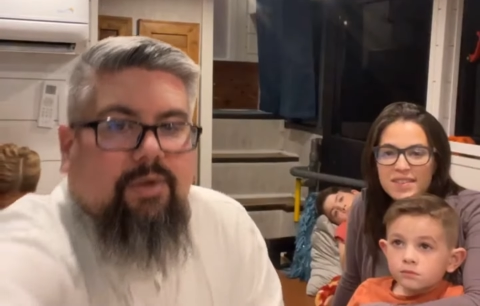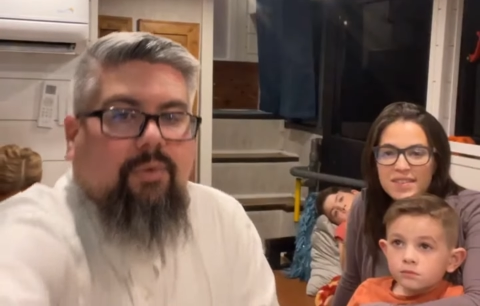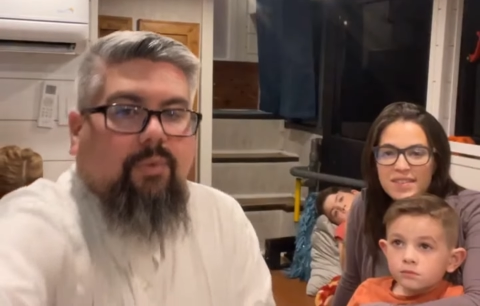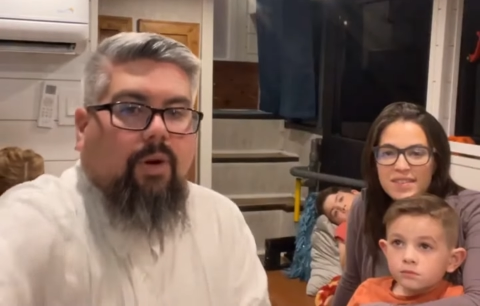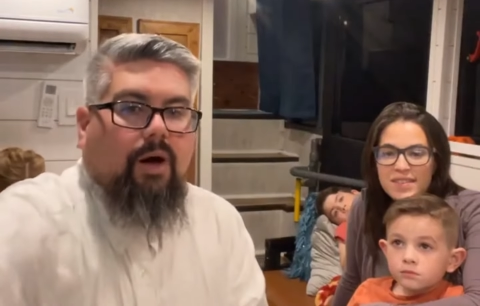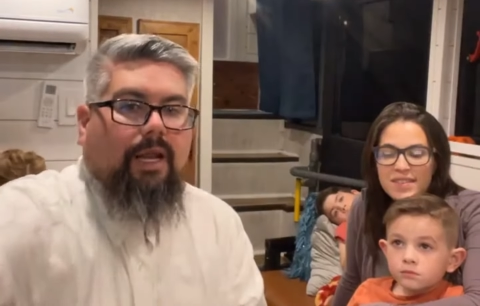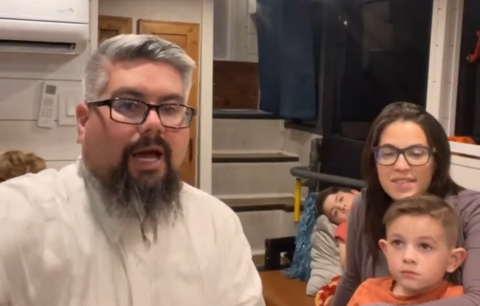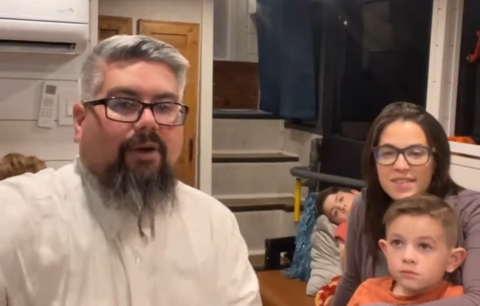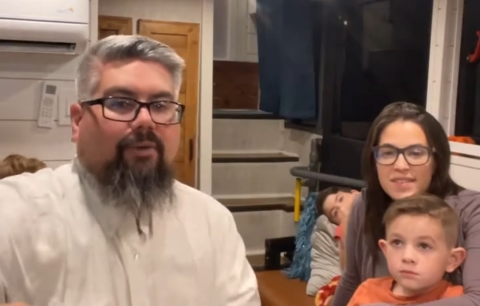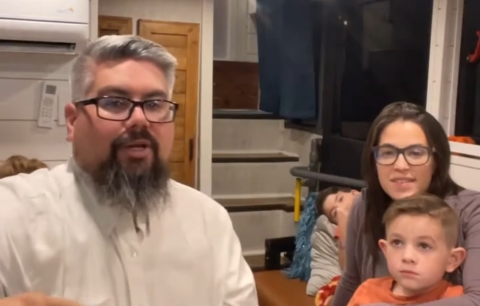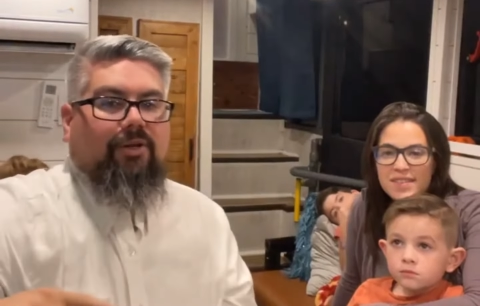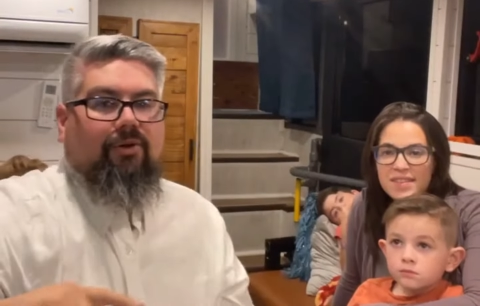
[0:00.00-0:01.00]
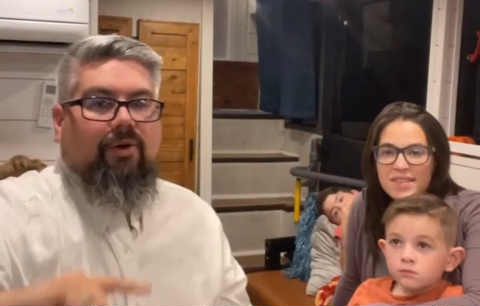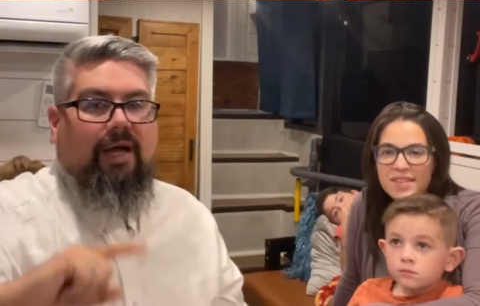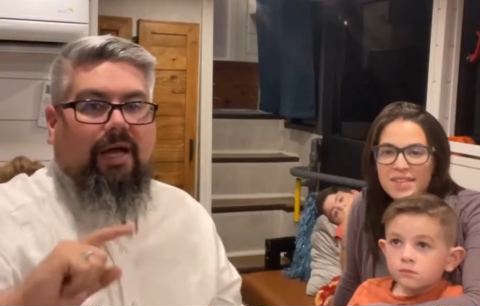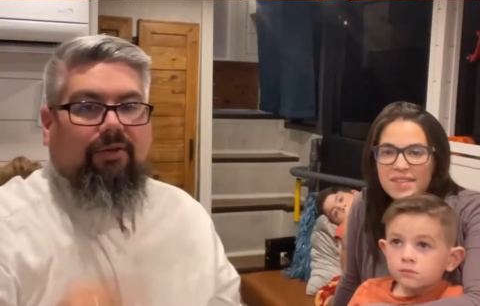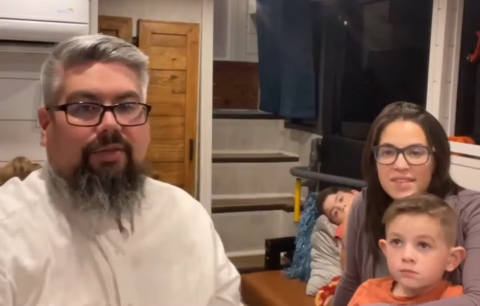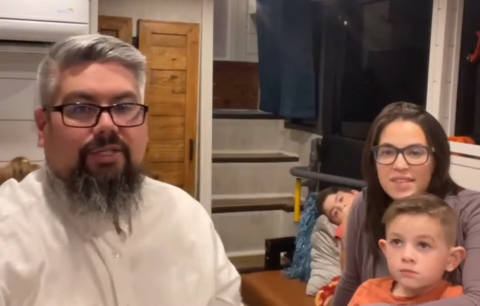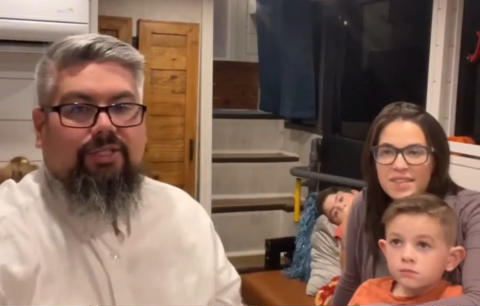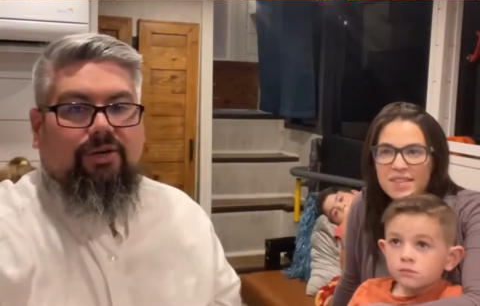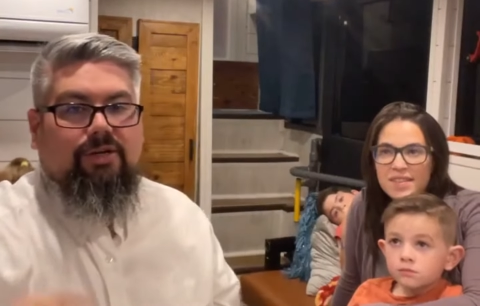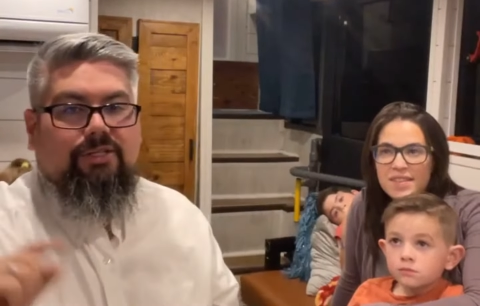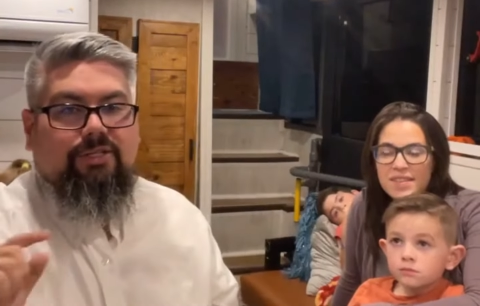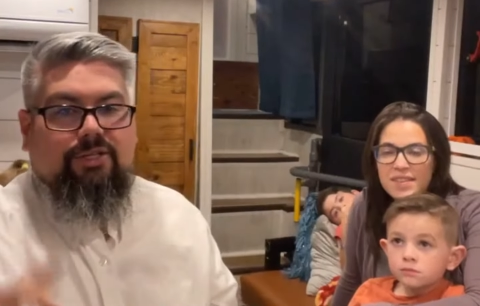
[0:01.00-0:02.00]
Speaker 1: One, how do we do health
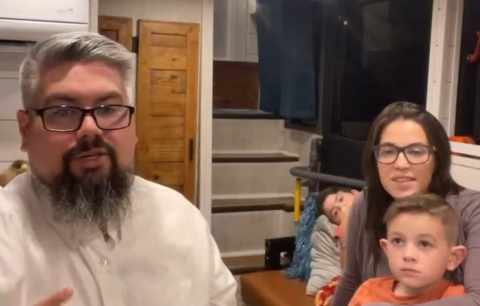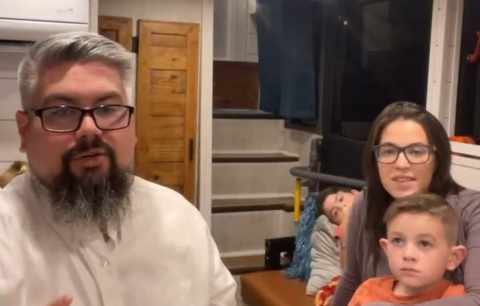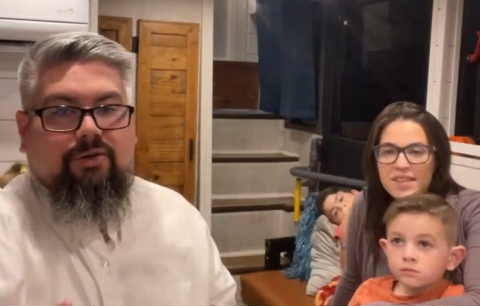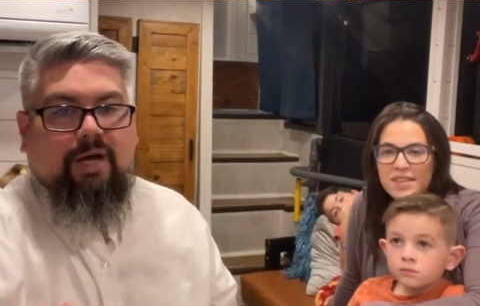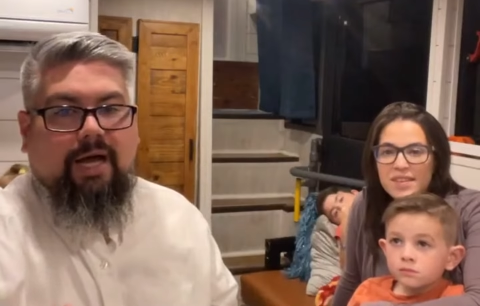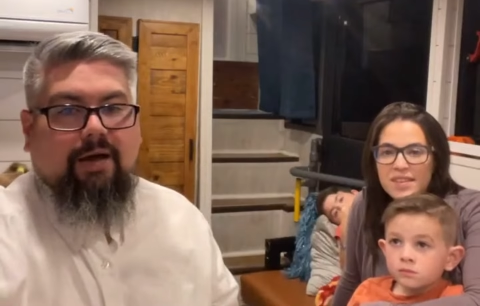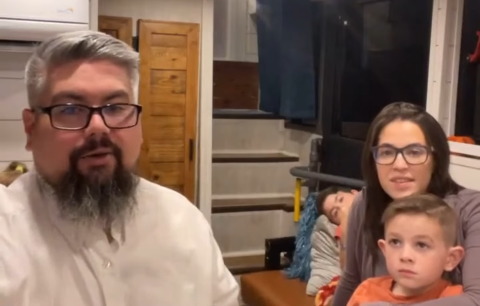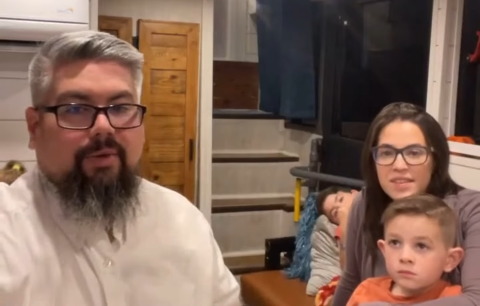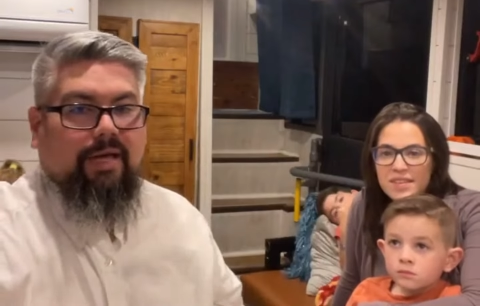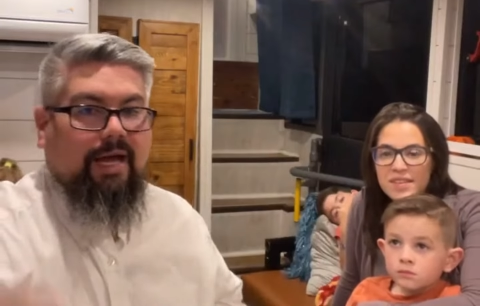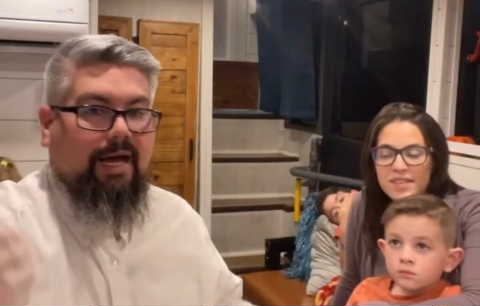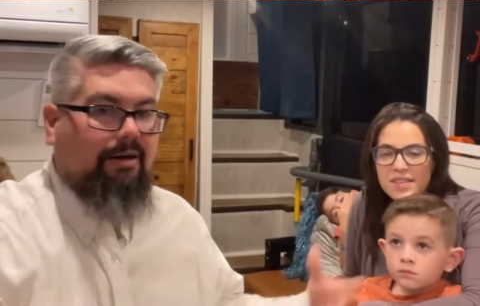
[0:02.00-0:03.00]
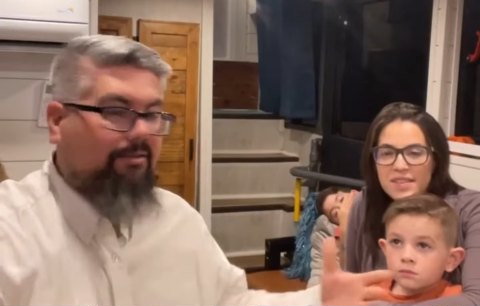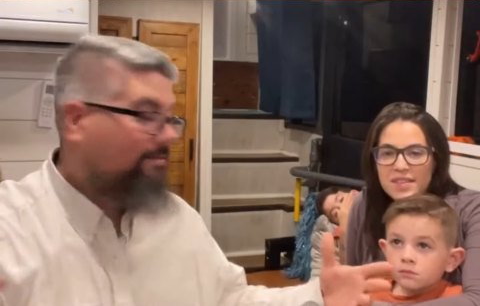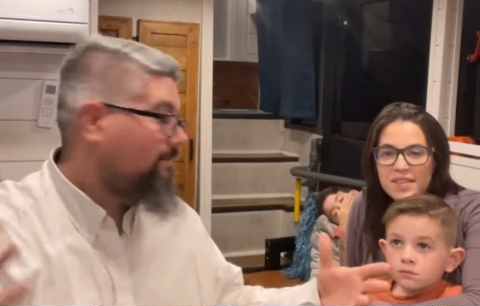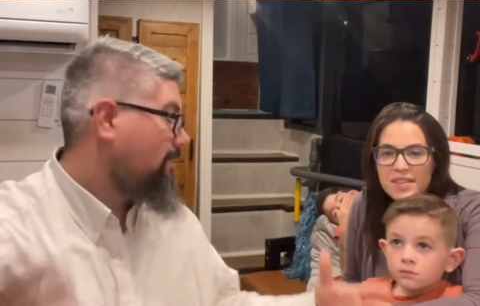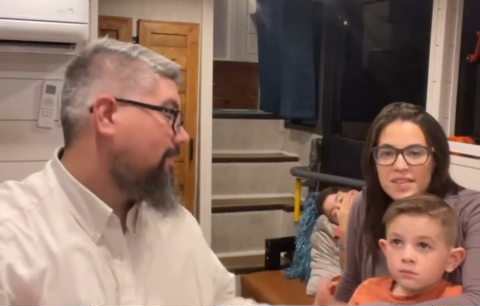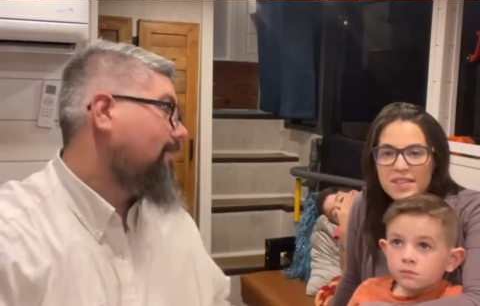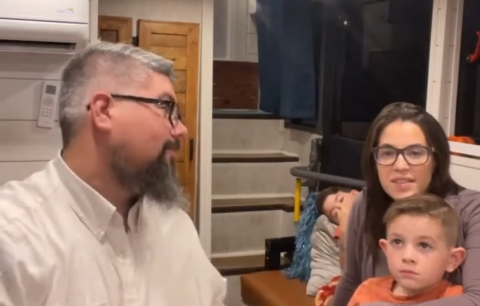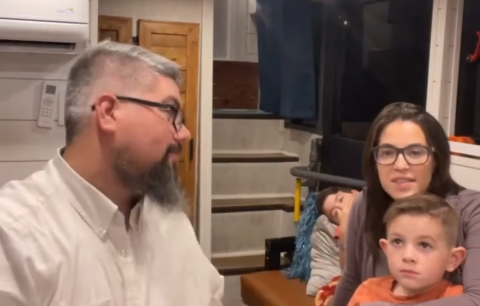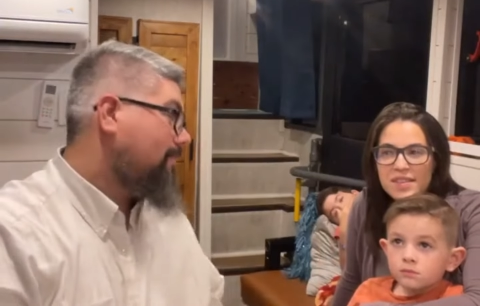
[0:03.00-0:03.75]
insurance? Two, how do we have alone